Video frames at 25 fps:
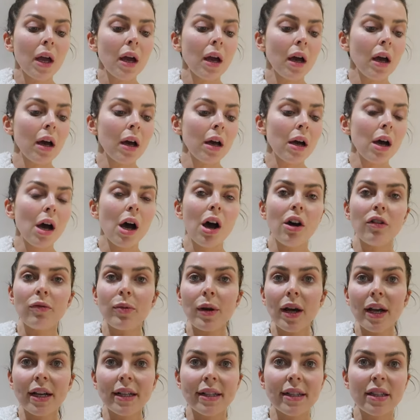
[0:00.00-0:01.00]
half
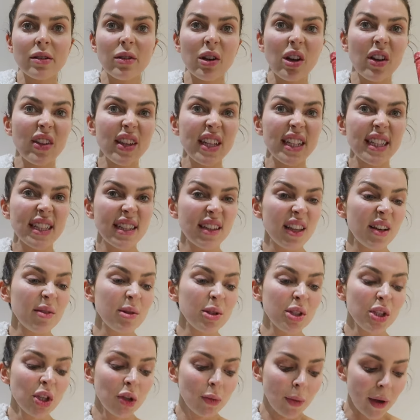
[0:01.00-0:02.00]
price, so I got these that were
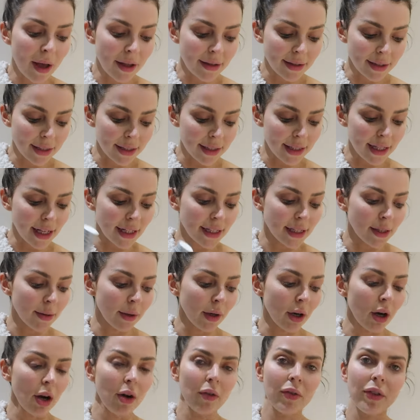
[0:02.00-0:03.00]
£2 instead. So I
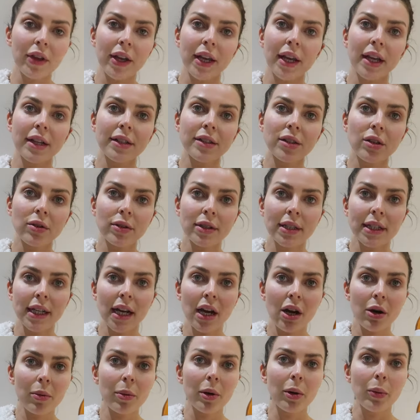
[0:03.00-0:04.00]
got the salted
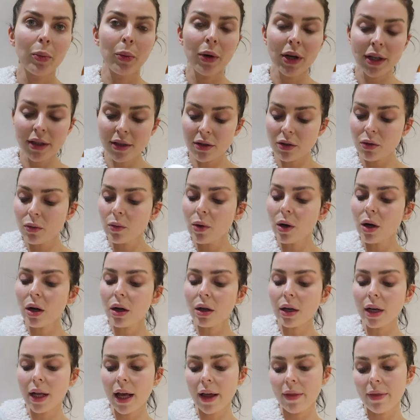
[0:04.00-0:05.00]
caramel pretzel
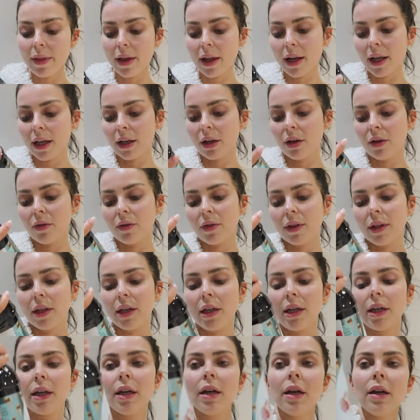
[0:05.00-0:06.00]
one, and then I got
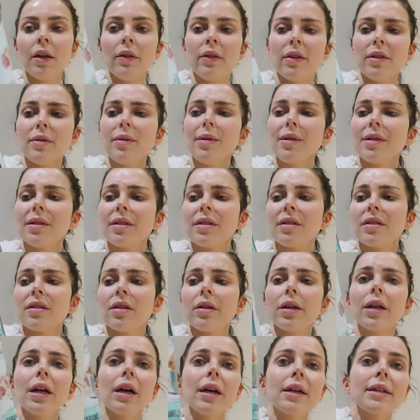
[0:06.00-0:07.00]
the, this one looks
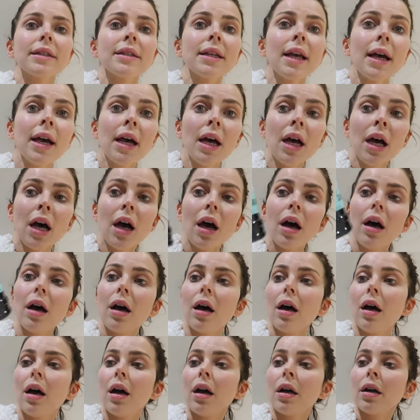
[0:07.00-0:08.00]
so nice,
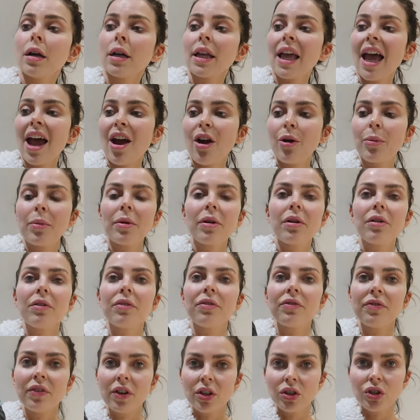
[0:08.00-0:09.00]
caramel
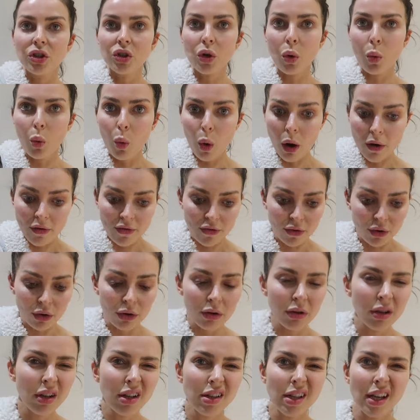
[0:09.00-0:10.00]
fudge
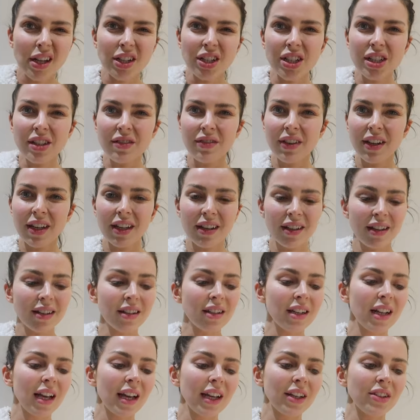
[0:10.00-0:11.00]
waffle, because I just figured,
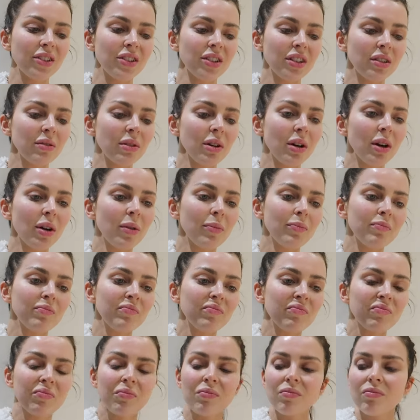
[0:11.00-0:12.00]
like, do you know
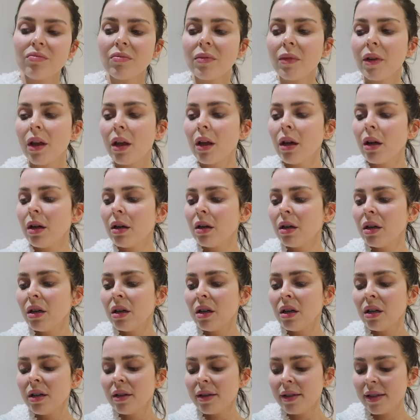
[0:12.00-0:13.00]
what,
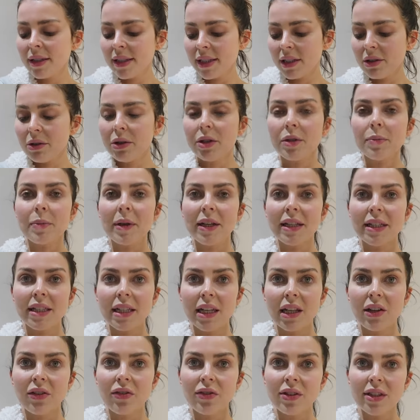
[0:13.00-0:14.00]
syrups
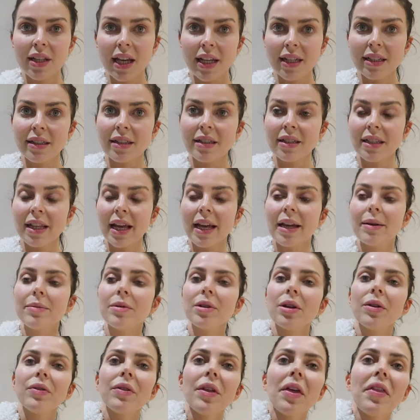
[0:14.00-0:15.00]
basically taste the same,
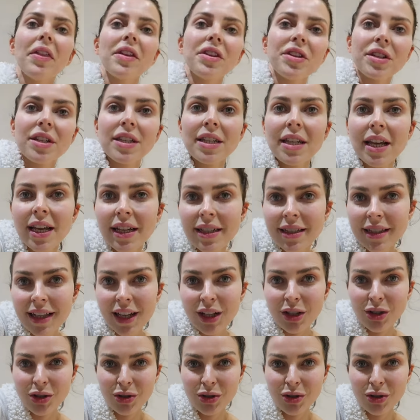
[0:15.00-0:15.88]
don't they? They just taste like